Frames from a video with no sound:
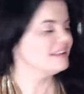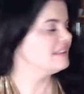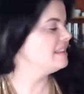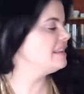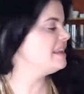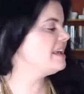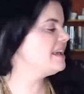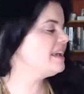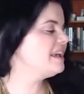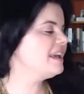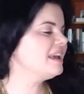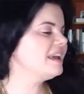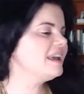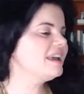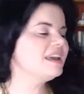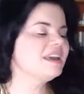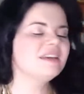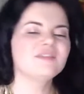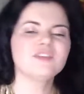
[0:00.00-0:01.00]

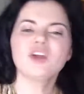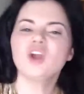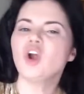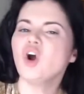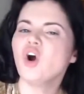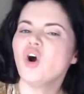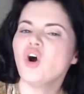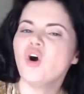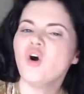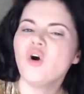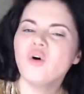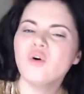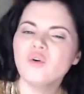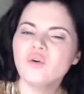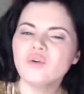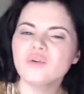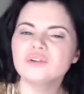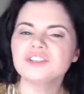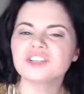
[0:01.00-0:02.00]
Leave your
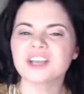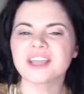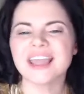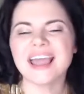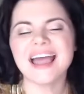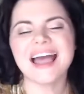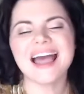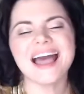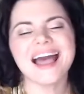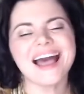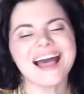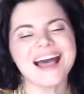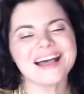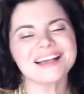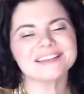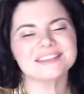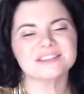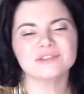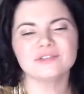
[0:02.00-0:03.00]
gold, your
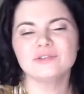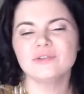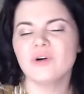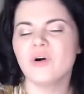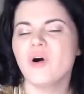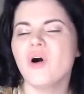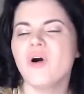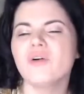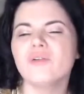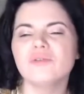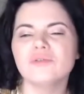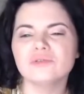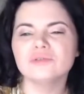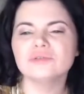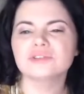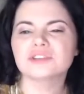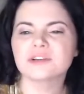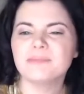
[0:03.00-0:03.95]
casseroles,